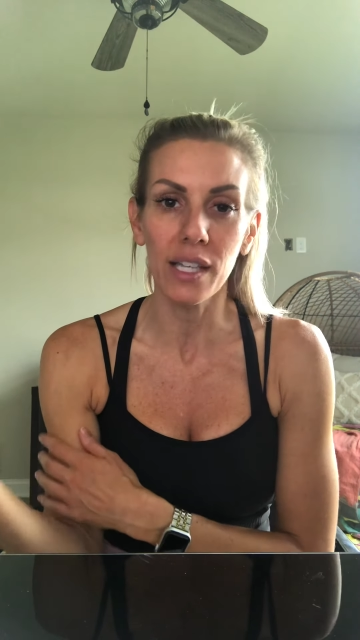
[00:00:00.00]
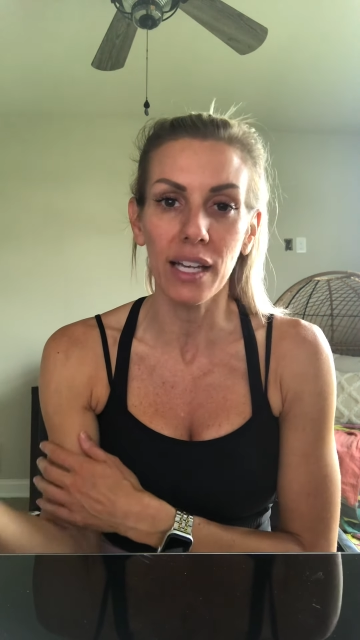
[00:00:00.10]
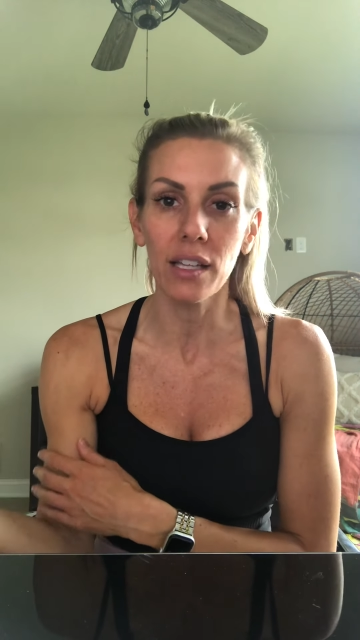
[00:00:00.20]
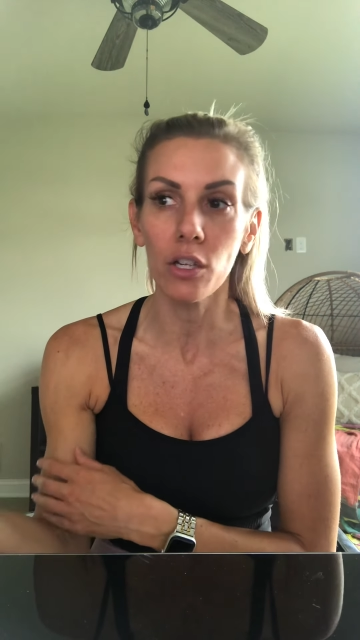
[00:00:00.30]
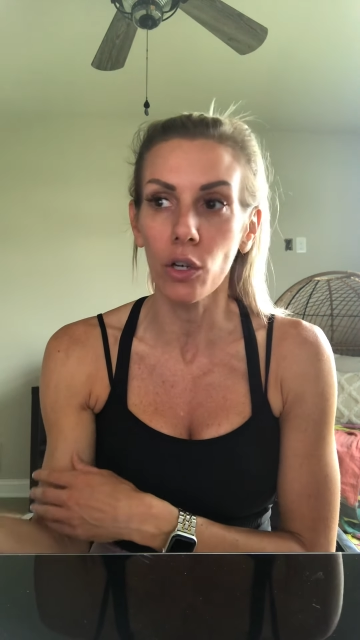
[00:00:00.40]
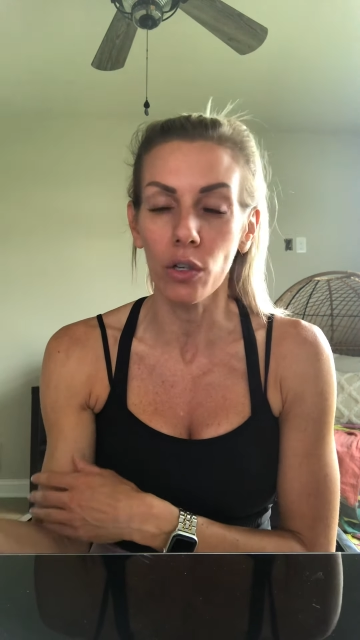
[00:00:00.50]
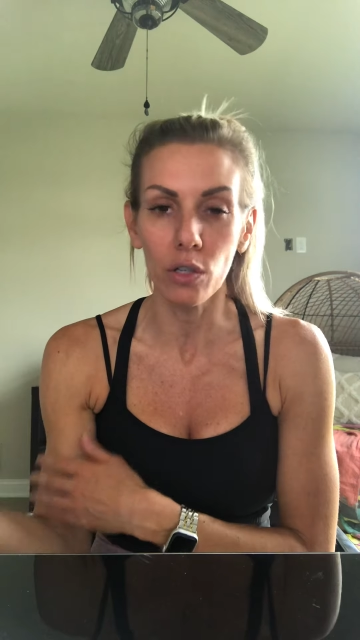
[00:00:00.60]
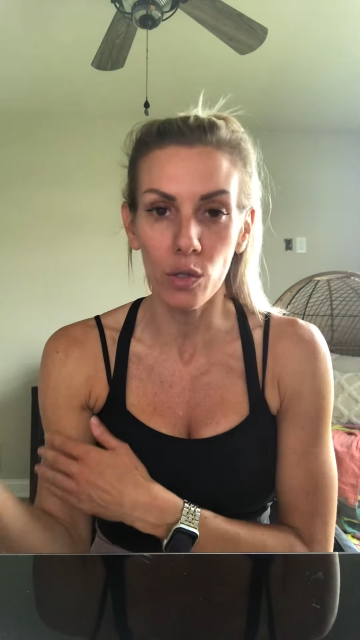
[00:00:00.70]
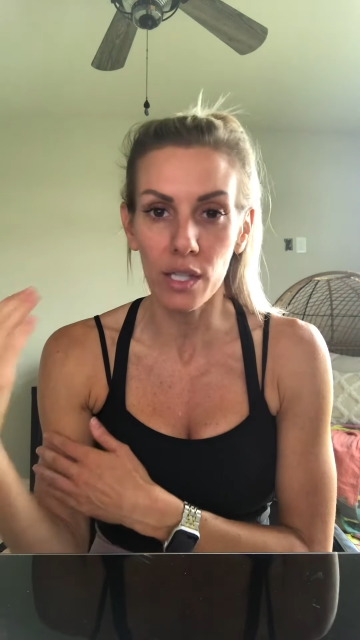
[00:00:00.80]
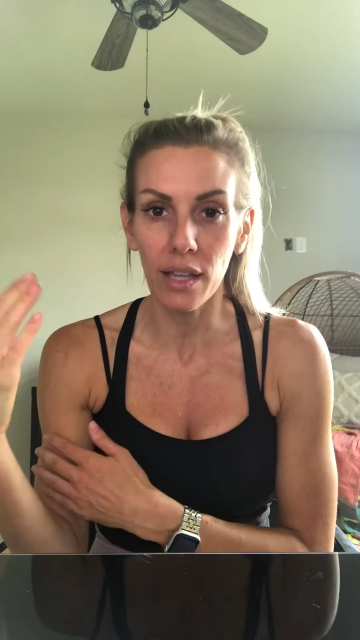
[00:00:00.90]
like you're
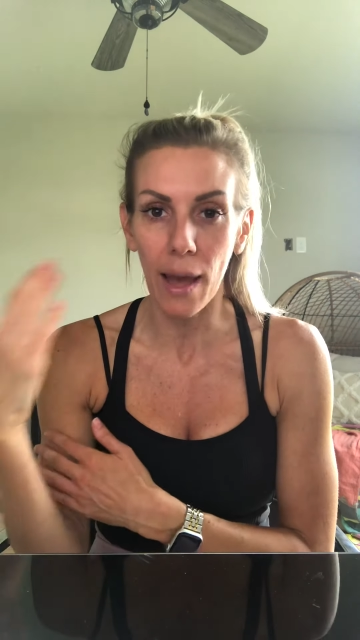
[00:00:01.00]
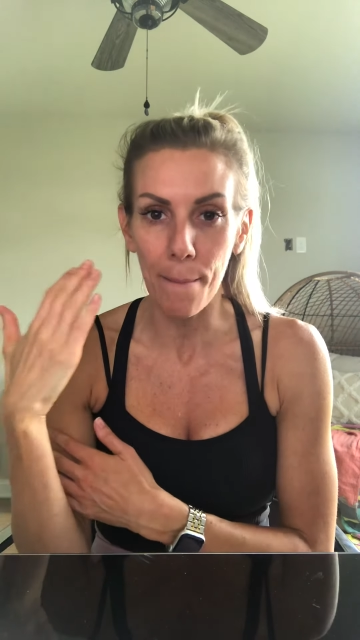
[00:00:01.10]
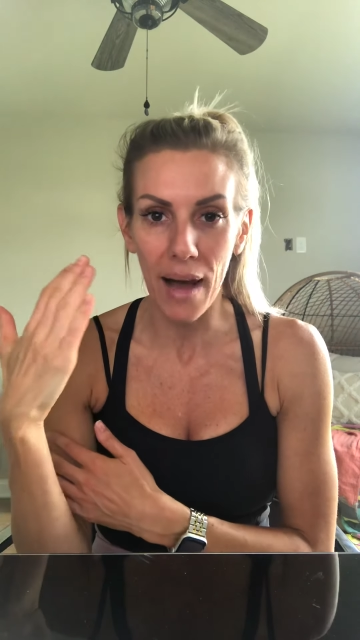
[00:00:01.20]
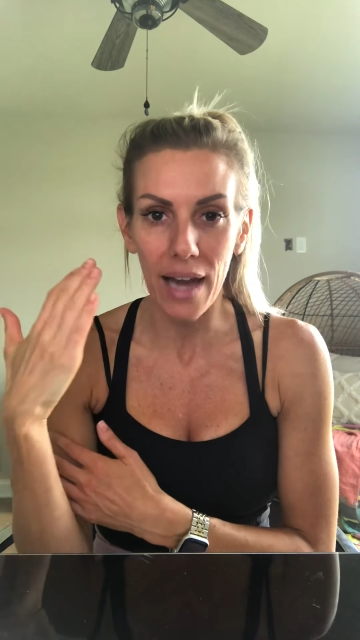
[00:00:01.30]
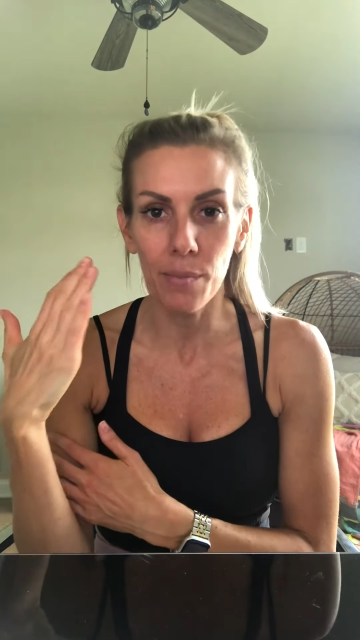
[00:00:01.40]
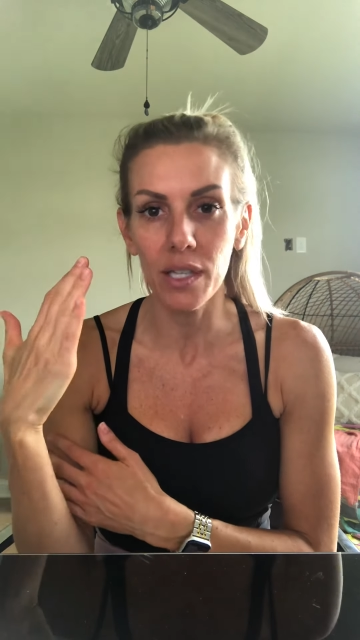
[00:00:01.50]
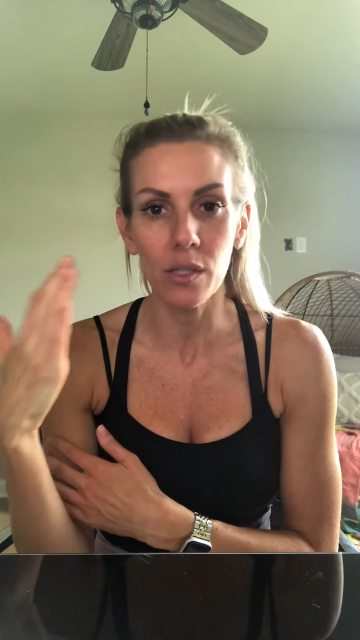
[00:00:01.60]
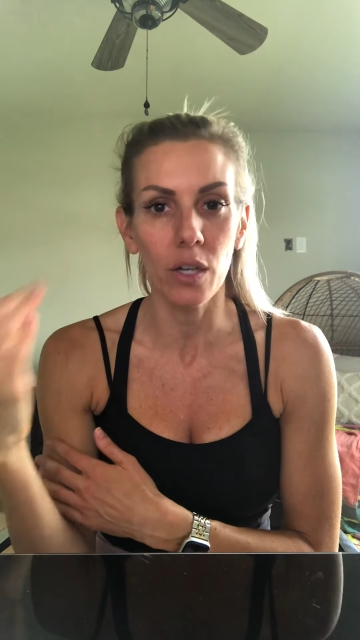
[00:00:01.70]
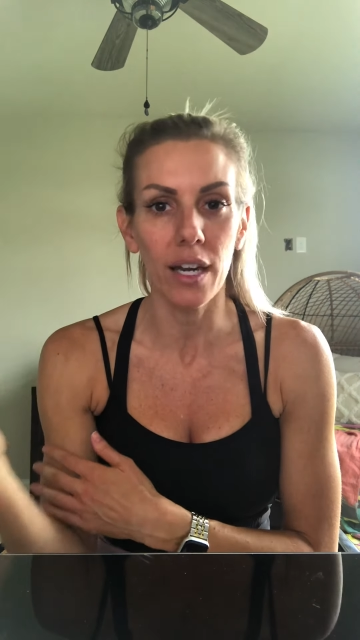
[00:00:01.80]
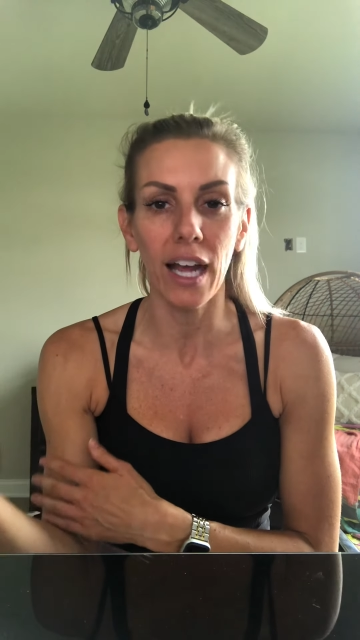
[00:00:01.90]
using that mind-muscle
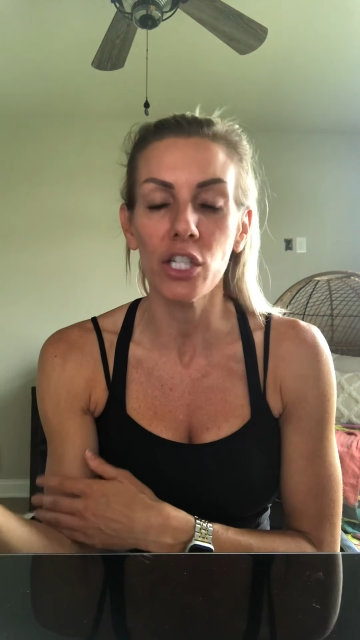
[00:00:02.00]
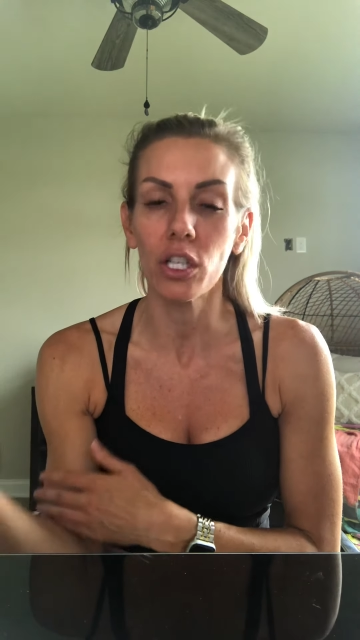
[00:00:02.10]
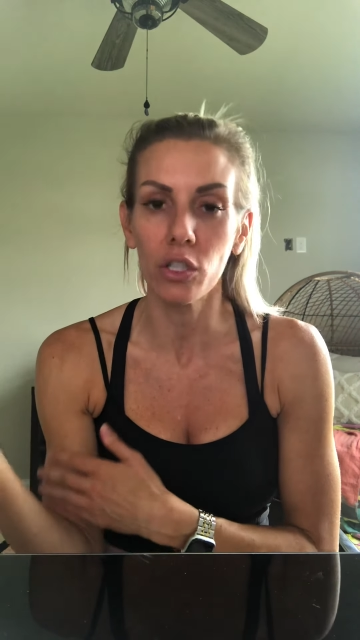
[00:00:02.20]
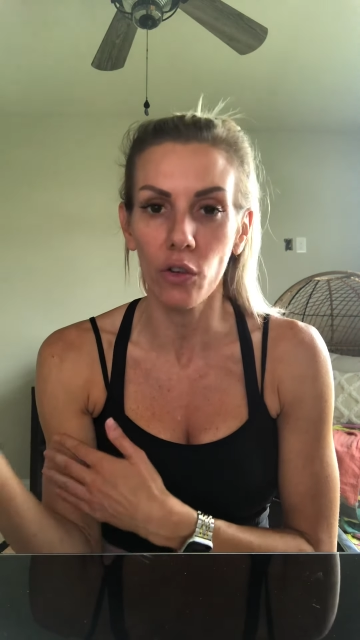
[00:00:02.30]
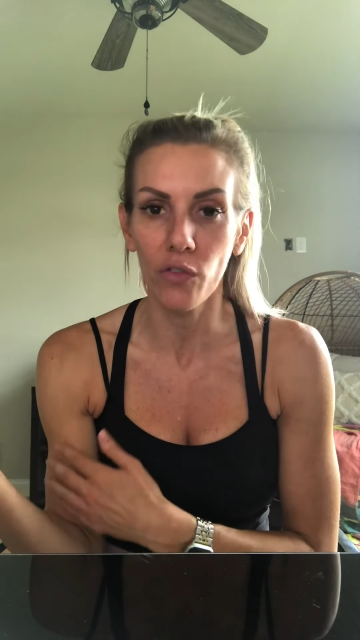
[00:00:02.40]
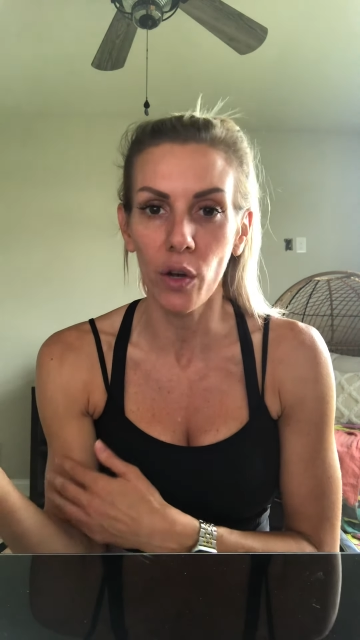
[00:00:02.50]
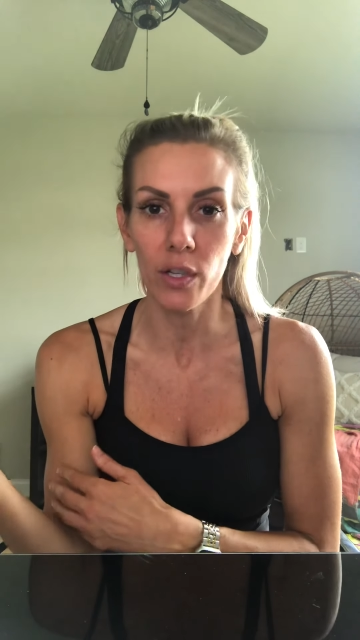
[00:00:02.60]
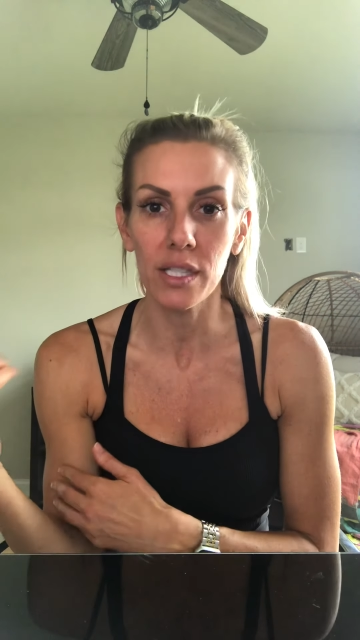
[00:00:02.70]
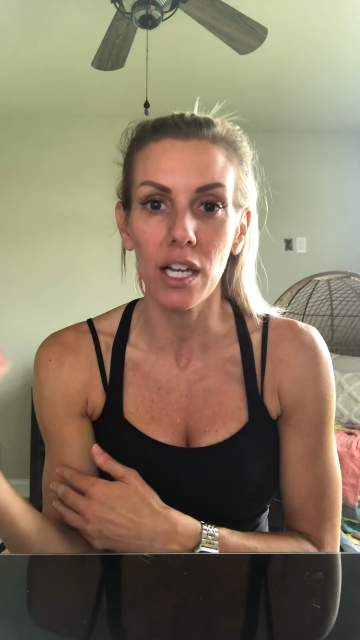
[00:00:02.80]
connection and you're focusing